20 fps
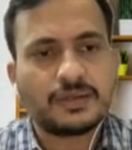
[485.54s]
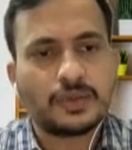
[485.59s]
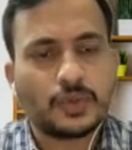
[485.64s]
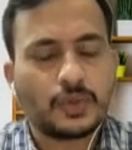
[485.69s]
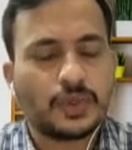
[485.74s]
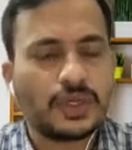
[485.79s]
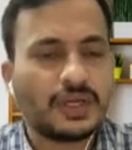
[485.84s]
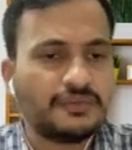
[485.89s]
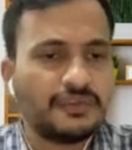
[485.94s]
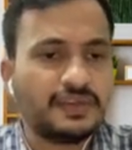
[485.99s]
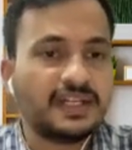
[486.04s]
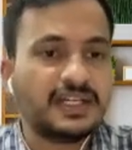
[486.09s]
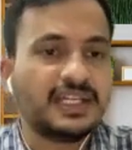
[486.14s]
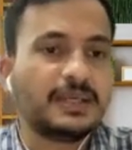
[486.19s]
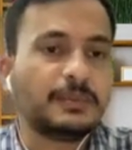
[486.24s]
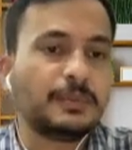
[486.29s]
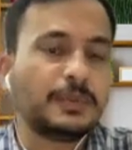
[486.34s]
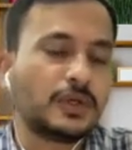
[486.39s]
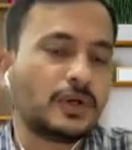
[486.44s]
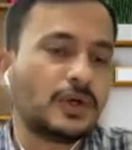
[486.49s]

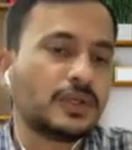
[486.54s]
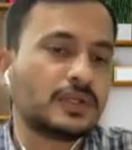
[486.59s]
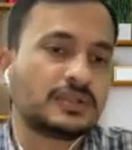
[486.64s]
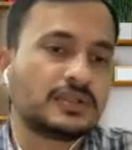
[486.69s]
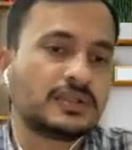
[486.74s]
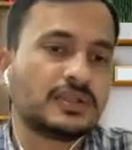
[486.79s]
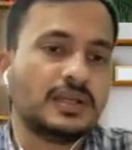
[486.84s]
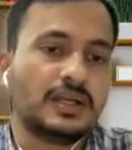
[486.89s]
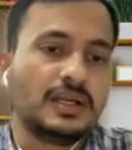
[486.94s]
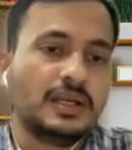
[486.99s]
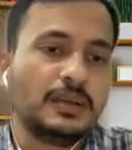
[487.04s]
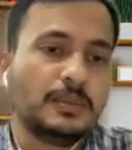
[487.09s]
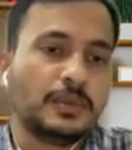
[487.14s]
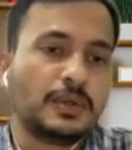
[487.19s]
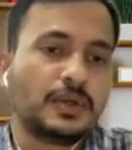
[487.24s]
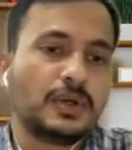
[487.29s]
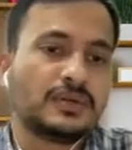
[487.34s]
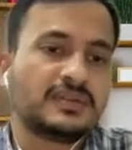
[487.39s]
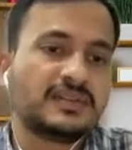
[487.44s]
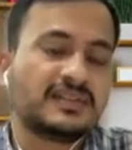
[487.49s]
Coronaviridae
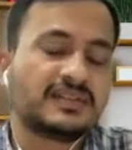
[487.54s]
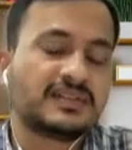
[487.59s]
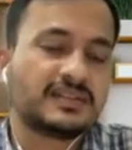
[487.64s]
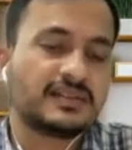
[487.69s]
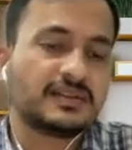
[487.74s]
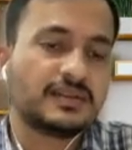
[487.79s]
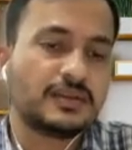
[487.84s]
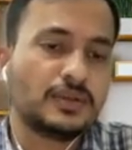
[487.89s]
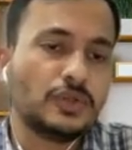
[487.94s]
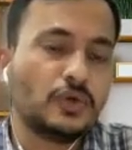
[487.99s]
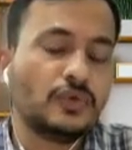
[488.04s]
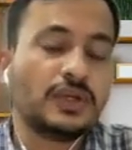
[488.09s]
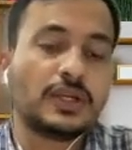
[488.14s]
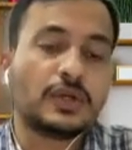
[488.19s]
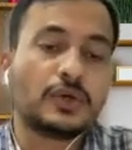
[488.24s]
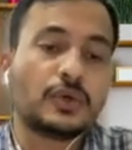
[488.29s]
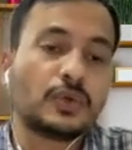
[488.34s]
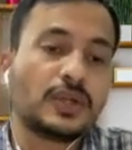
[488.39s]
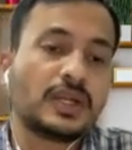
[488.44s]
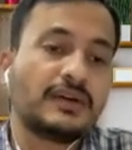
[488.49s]
because this novel
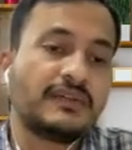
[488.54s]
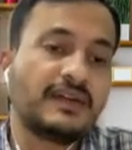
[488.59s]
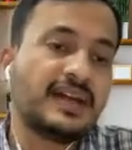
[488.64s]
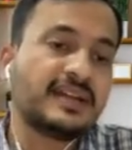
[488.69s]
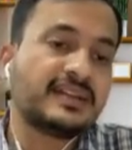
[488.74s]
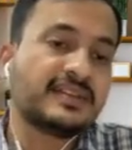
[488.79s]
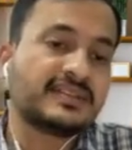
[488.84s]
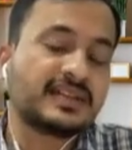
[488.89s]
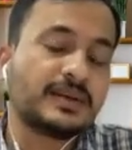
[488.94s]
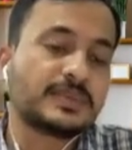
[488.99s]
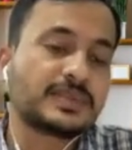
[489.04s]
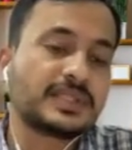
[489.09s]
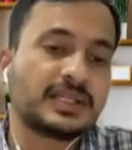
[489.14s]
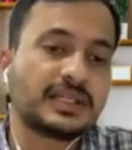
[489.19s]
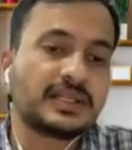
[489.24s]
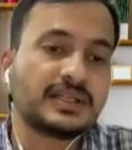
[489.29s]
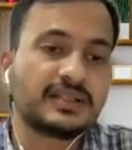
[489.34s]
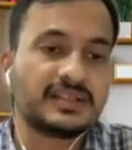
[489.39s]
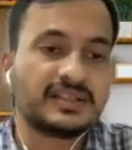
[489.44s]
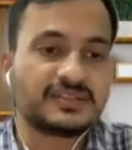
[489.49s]
coronavirus comes
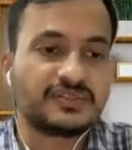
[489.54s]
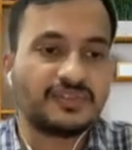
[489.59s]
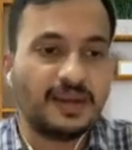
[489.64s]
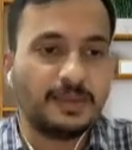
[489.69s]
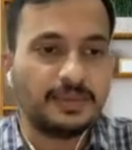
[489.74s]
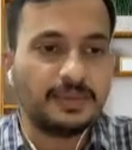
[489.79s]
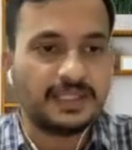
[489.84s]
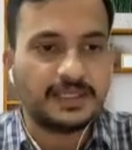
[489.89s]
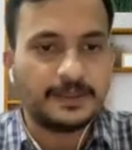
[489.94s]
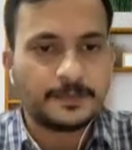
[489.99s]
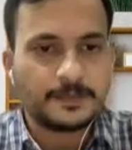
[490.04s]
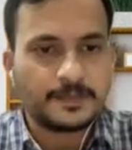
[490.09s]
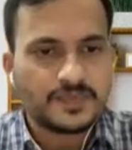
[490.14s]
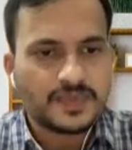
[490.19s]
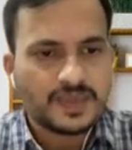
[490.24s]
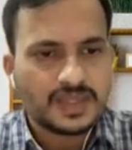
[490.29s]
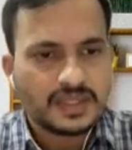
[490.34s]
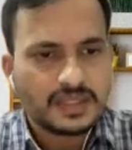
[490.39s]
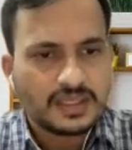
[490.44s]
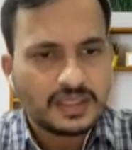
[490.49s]
under this family.
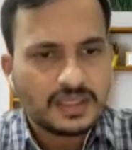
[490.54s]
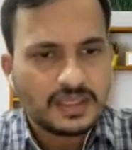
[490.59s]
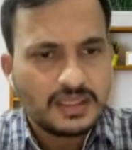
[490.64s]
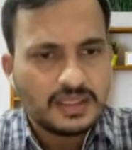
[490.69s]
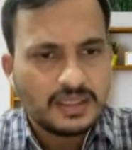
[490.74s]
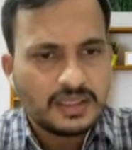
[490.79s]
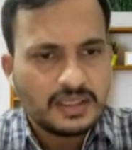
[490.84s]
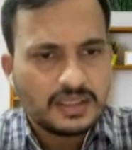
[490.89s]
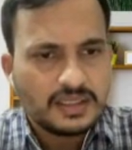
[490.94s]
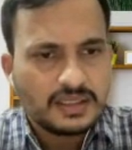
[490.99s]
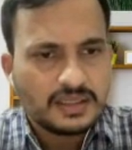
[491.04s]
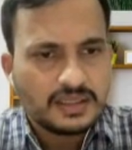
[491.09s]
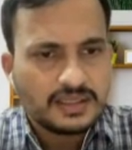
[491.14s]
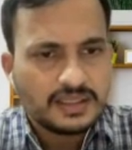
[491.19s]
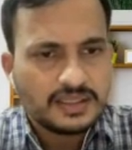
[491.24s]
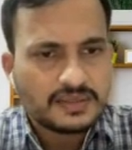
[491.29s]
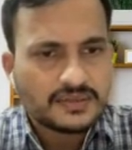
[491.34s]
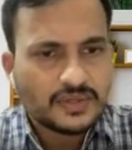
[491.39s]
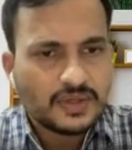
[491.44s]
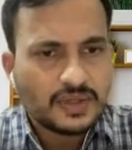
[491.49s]

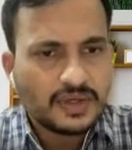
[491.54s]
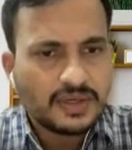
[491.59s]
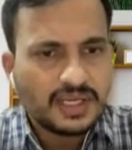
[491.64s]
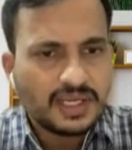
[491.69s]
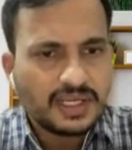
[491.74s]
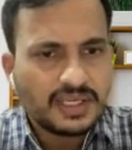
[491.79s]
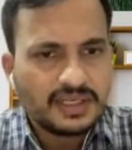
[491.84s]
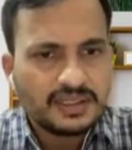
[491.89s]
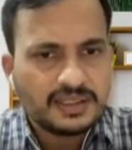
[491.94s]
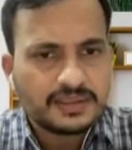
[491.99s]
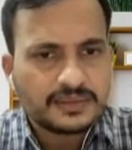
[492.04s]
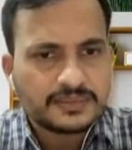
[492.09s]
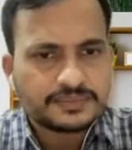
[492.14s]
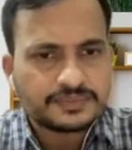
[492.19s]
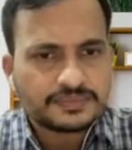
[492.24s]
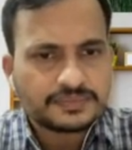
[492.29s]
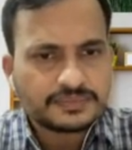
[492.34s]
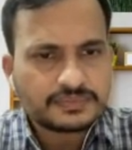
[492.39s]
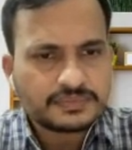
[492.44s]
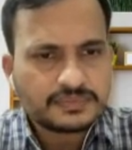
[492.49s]
That's all right.
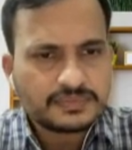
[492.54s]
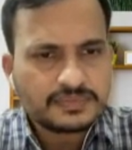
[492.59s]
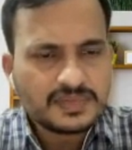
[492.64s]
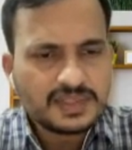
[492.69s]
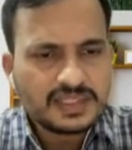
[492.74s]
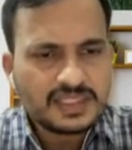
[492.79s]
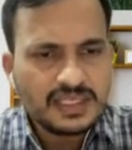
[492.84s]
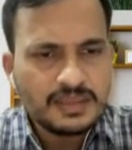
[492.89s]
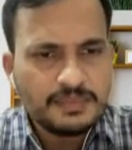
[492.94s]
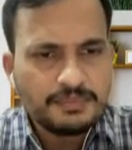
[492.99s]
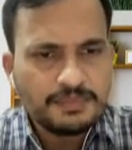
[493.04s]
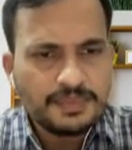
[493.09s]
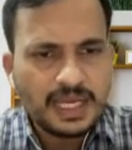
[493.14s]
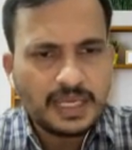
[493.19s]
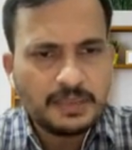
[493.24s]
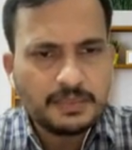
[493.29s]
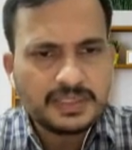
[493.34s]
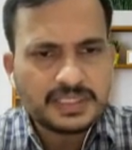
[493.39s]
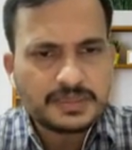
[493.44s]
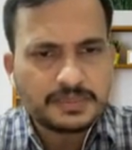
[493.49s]

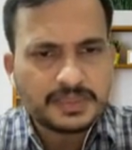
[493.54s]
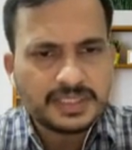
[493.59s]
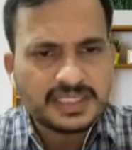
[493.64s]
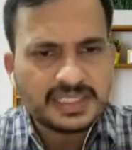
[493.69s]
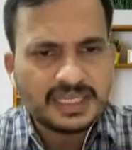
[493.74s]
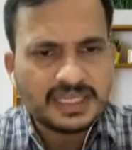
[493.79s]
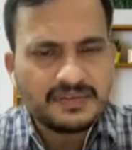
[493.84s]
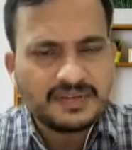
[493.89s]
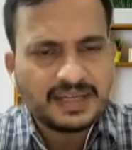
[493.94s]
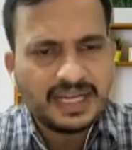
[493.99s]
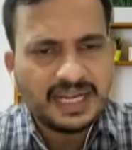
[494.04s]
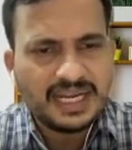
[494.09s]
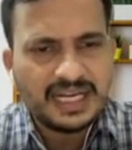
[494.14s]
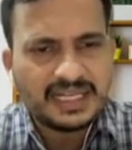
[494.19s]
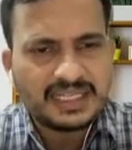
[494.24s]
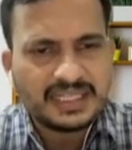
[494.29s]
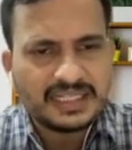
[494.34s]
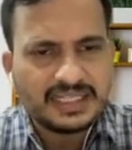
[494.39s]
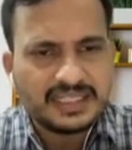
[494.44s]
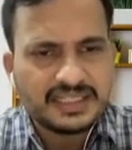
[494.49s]
Primers must have
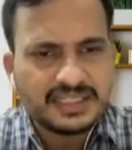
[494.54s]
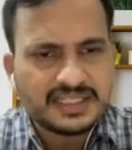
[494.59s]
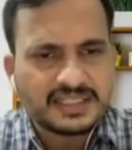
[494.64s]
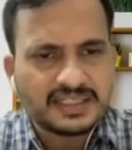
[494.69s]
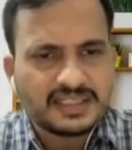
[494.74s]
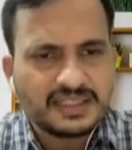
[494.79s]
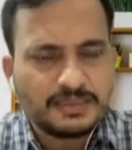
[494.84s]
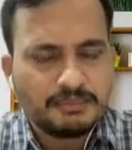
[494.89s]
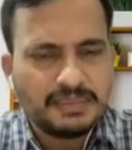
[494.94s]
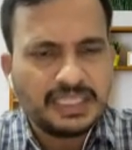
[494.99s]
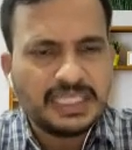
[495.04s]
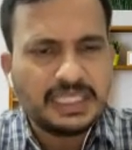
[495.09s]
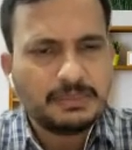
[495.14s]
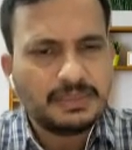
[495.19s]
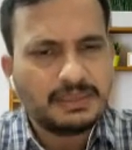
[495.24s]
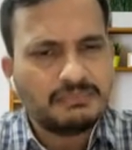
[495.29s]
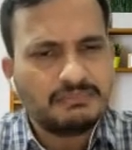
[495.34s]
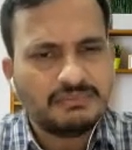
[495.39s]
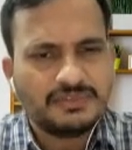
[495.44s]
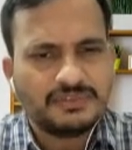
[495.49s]
at least
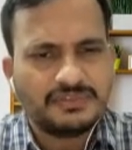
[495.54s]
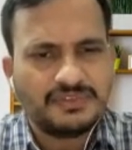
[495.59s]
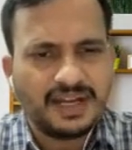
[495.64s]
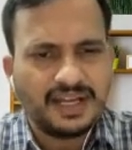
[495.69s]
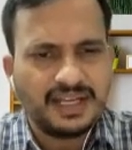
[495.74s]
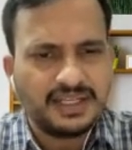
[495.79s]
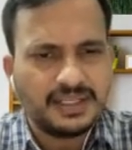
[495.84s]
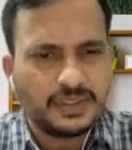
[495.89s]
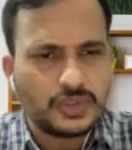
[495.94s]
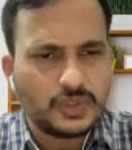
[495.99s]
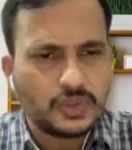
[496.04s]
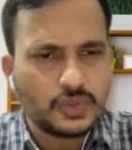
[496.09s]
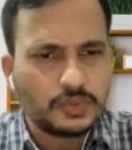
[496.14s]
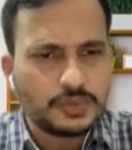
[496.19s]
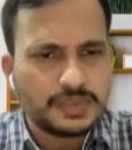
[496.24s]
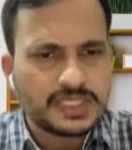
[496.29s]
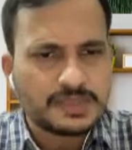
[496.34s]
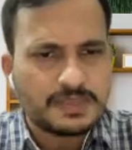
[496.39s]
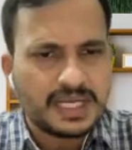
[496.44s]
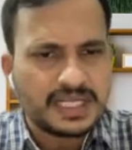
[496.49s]
minimum, fine, 2
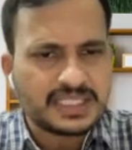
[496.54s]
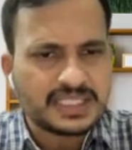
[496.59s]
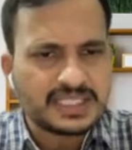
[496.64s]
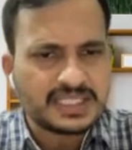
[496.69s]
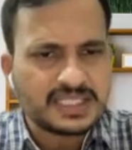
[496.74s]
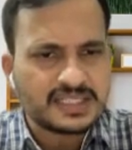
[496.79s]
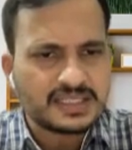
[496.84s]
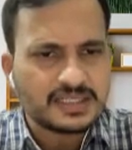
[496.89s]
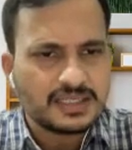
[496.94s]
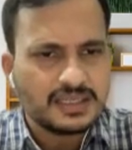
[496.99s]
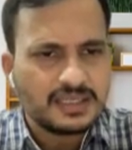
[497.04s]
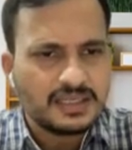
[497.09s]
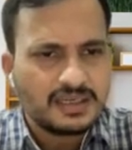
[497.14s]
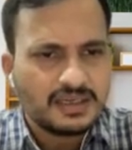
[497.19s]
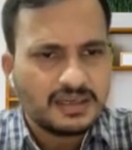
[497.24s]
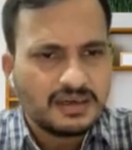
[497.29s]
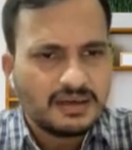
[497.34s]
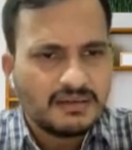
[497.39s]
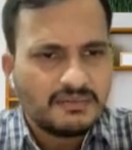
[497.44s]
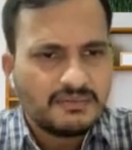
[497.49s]
mismatches,
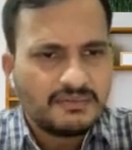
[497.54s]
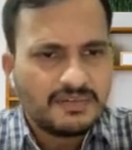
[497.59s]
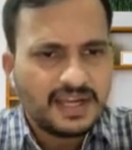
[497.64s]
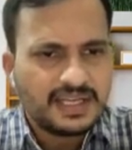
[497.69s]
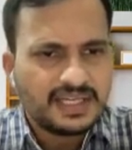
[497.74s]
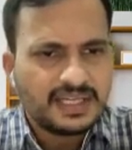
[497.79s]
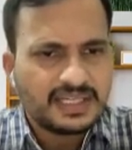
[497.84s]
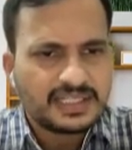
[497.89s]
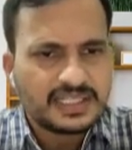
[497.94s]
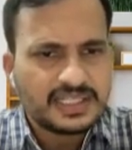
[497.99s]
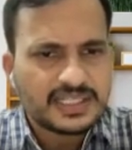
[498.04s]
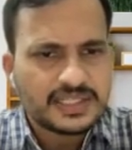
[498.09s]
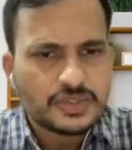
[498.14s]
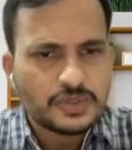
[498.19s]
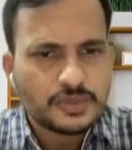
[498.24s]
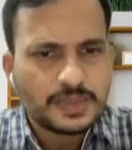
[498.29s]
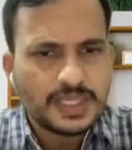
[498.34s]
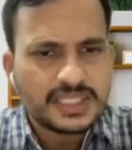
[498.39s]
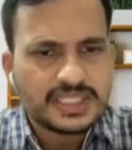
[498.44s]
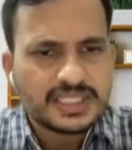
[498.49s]
fine, at least
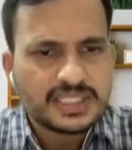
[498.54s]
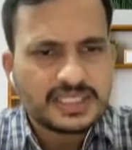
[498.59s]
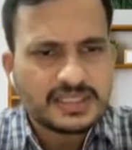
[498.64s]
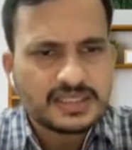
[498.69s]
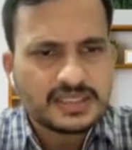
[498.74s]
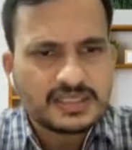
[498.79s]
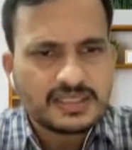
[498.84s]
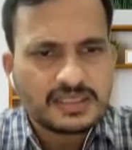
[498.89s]
2 matches.